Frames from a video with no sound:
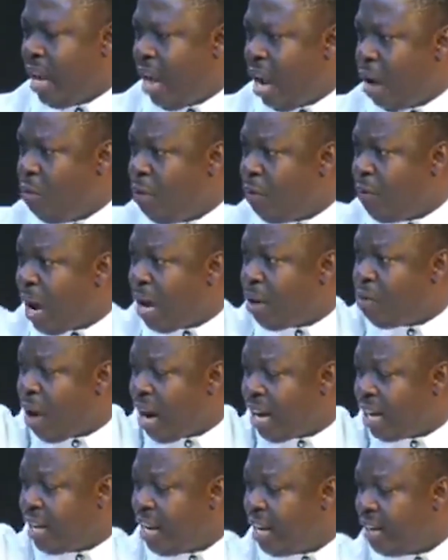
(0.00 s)
And we've had
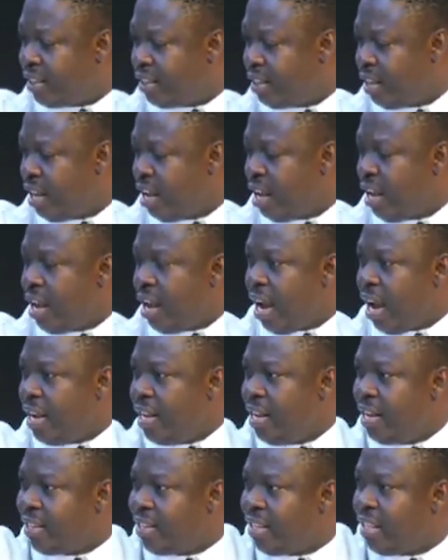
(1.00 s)
one case
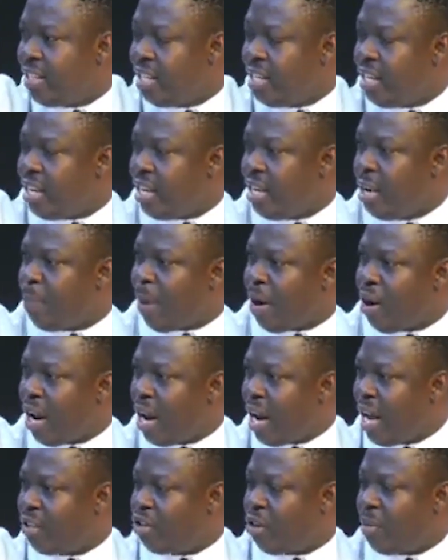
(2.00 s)
ECG nipa na
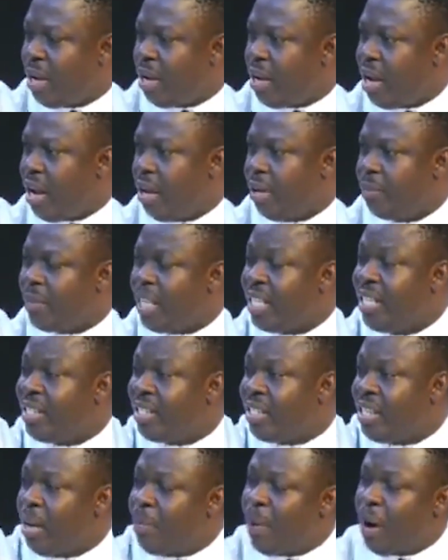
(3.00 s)
last
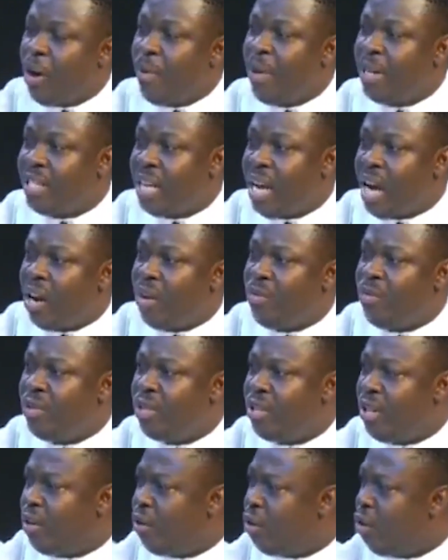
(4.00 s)
ECG nipa no better hand no
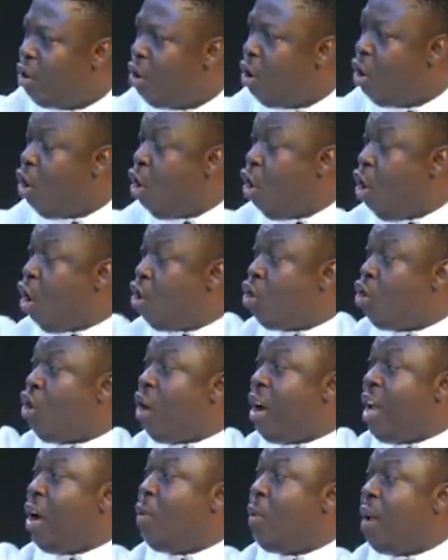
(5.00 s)
say no ono no
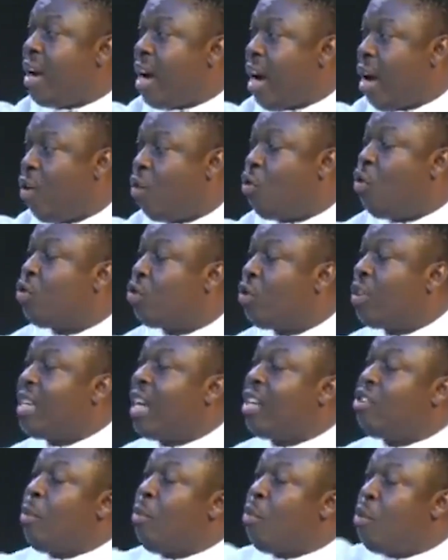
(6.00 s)
ye worker no
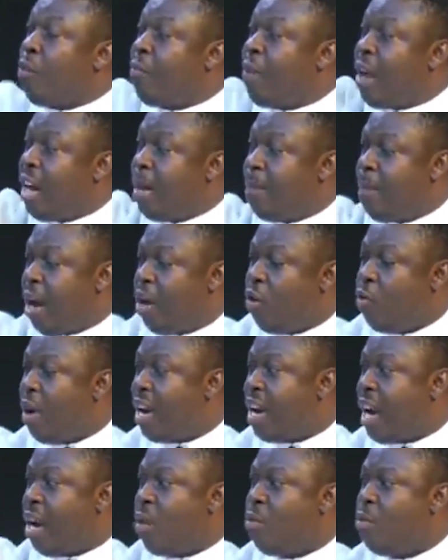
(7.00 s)
consultant am ko fa ne ba no
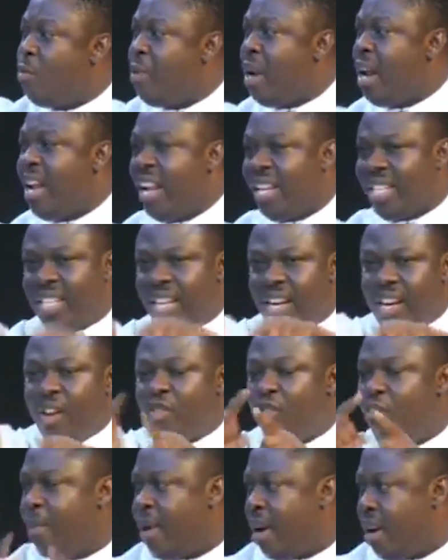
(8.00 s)
worker no na e kire na
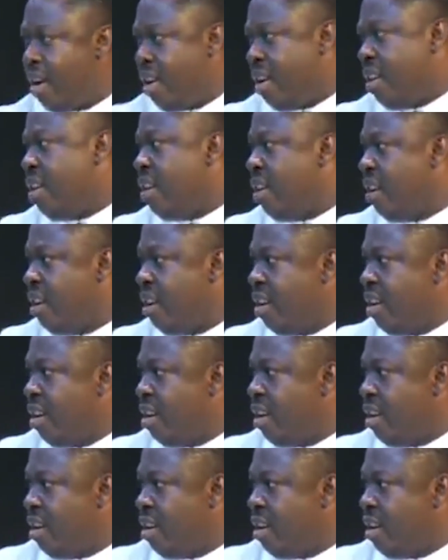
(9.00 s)
djuma of
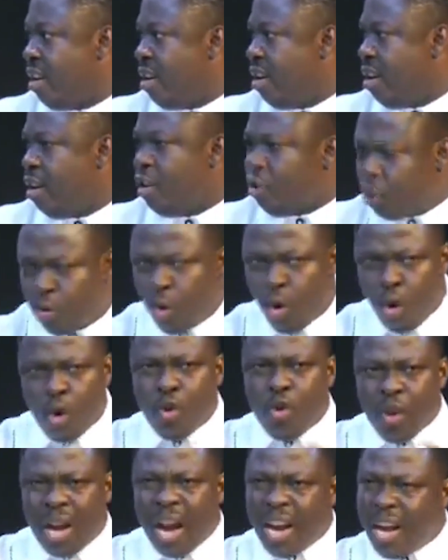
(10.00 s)
course. So
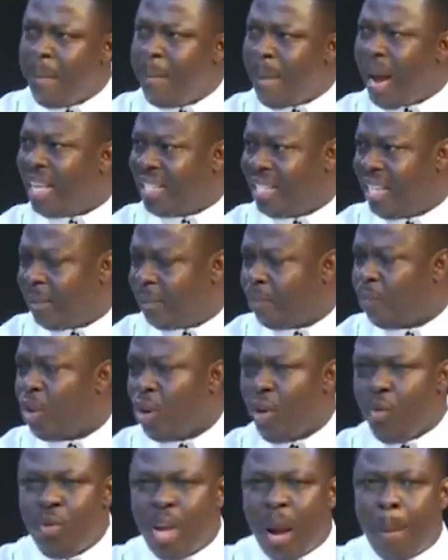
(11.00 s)
you can imagine
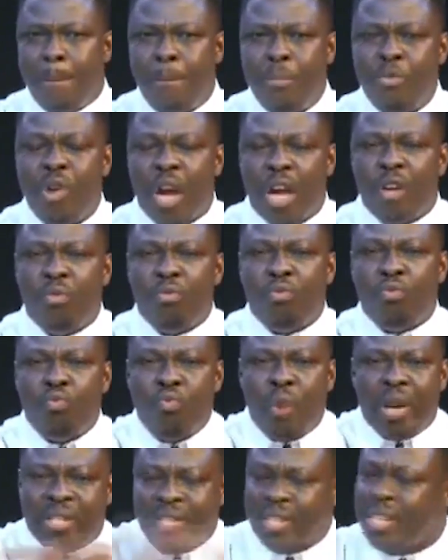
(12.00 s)
we are
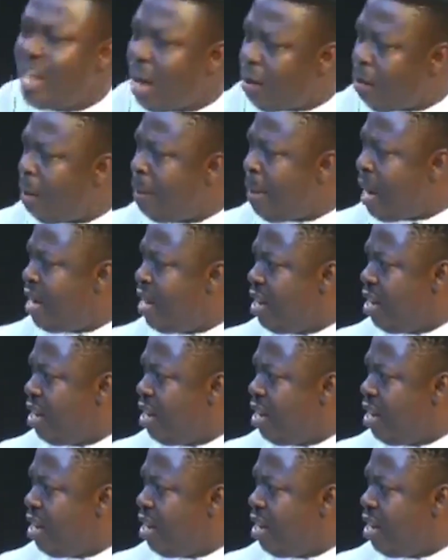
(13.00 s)
wasting our money.